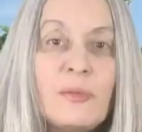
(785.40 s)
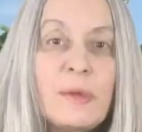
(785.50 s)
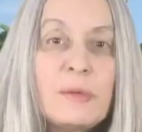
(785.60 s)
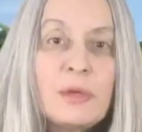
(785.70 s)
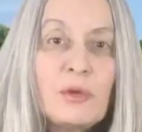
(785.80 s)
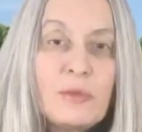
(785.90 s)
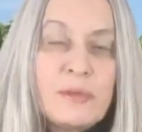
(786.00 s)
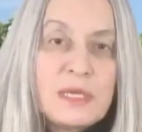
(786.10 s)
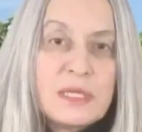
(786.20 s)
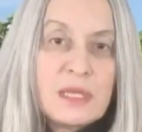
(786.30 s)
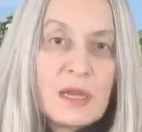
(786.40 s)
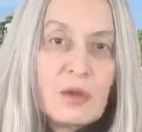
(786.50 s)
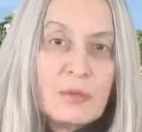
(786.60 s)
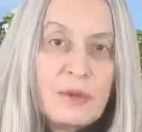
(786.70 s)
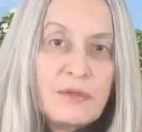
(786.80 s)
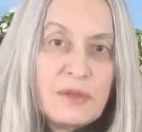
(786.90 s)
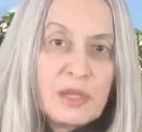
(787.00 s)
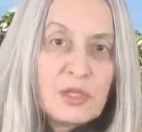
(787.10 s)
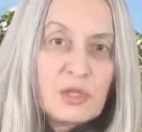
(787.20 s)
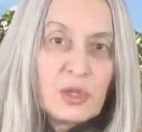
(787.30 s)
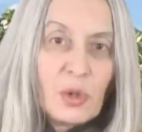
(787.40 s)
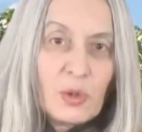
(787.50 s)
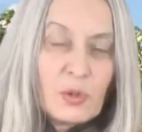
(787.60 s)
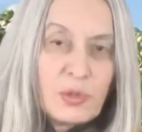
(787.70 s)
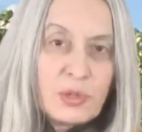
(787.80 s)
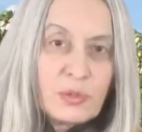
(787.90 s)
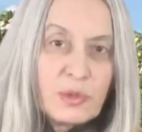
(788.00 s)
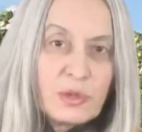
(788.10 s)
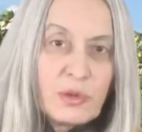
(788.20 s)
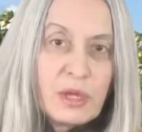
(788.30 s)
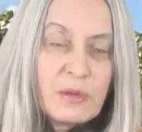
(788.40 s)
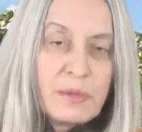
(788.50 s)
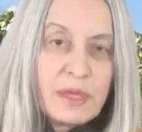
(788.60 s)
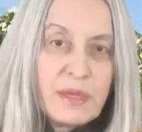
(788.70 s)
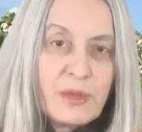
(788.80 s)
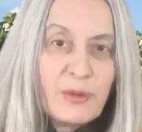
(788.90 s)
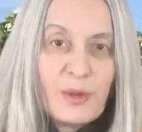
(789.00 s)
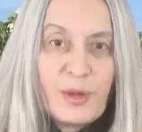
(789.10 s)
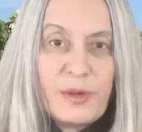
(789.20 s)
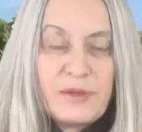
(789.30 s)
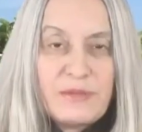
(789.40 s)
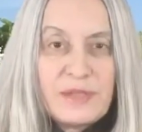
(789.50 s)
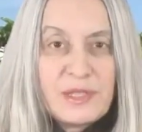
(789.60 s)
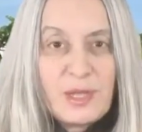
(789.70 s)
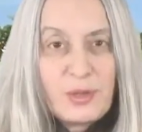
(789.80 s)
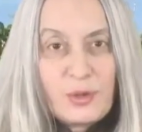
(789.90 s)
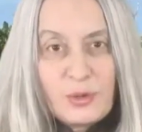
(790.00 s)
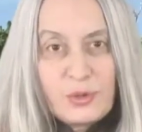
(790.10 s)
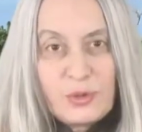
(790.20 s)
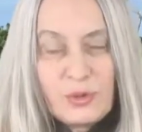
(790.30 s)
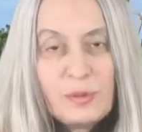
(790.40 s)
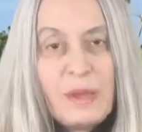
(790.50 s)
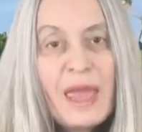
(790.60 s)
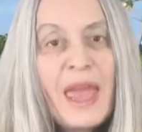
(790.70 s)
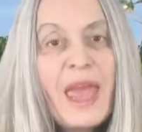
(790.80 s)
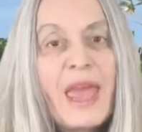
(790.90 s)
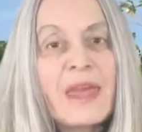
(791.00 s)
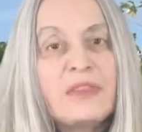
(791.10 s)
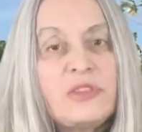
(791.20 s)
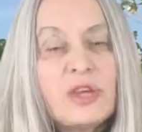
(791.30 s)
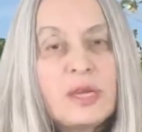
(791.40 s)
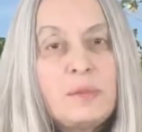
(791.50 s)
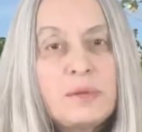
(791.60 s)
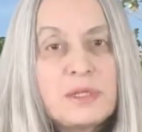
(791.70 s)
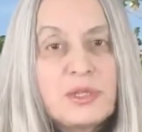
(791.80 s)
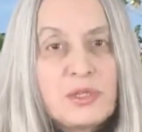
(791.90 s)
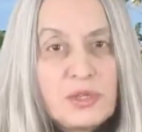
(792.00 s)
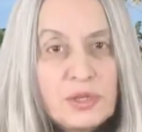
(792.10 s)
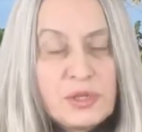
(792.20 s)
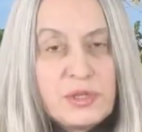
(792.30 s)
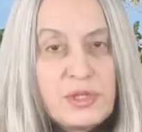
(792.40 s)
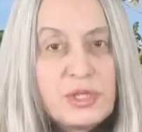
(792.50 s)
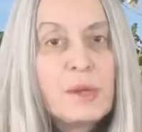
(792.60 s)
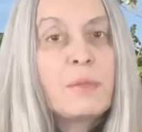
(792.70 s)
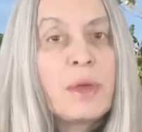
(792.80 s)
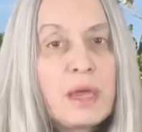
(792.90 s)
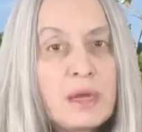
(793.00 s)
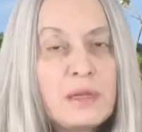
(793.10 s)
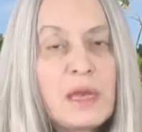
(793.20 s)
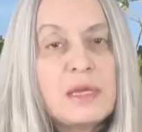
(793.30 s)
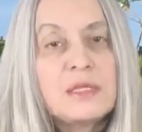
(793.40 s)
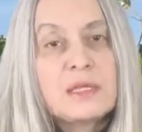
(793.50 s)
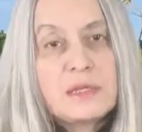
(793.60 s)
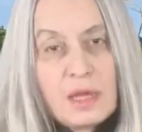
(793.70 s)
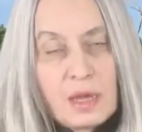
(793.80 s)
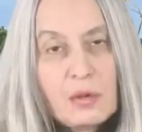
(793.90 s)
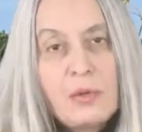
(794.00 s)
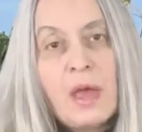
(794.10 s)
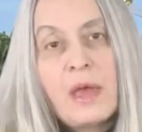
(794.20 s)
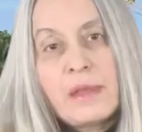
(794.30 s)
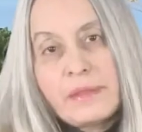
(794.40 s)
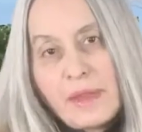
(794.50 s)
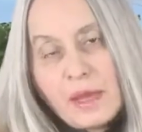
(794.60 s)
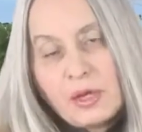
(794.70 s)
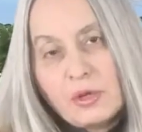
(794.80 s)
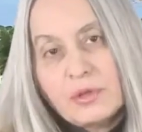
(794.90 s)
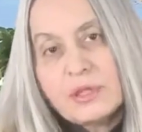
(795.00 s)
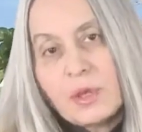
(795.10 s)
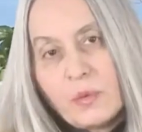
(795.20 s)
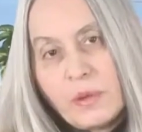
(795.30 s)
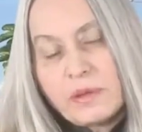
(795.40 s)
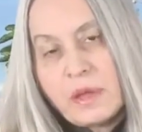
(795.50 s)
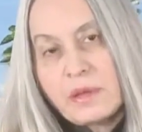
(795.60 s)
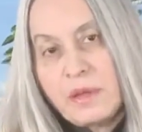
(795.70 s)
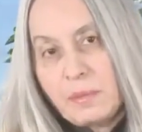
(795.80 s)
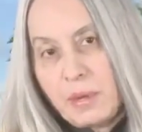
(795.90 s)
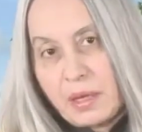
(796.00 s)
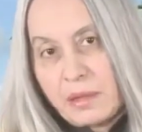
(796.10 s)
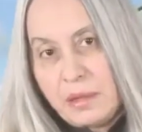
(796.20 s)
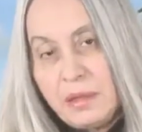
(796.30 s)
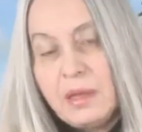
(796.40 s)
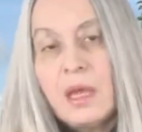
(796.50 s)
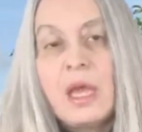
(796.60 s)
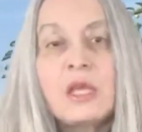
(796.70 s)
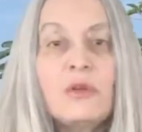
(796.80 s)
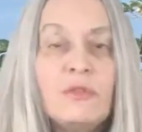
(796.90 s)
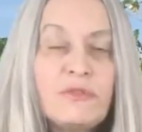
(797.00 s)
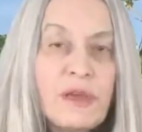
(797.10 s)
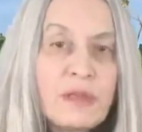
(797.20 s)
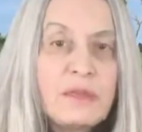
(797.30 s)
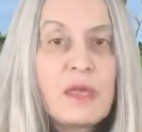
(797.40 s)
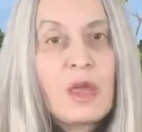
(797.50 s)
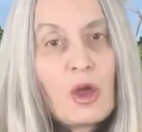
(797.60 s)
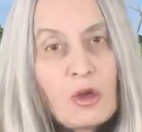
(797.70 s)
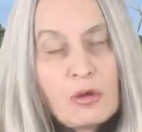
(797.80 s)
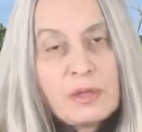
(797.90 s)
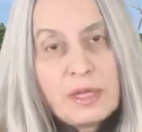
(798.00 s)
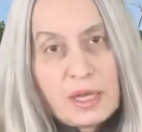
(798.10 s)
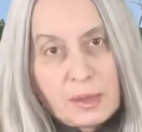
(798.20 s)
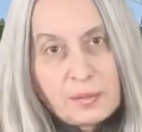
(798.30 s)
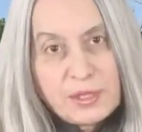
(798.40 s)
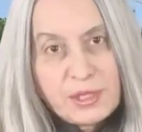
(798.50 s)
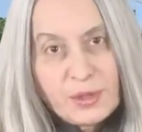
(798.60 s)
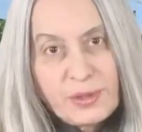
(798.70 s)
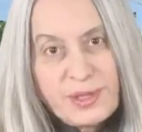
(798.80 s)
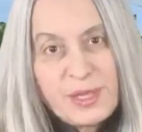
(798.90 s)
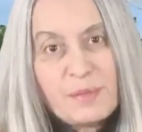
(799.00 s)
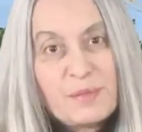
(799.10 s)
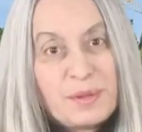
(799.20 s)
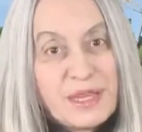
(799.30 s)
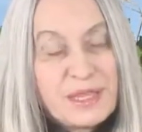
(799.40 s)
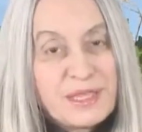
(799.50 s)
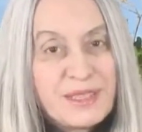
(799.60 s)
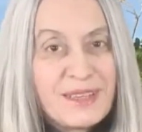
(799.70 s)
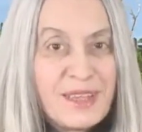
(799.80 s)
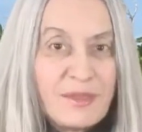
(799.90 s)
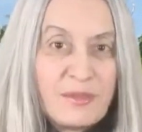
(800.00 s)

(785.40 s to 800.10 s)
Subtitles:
people who missed our previous shows, we recommend that you go and visit YouTube and type in search Paradise Now, Dialogues with the Mother. You'll find there all the episodes. Please leave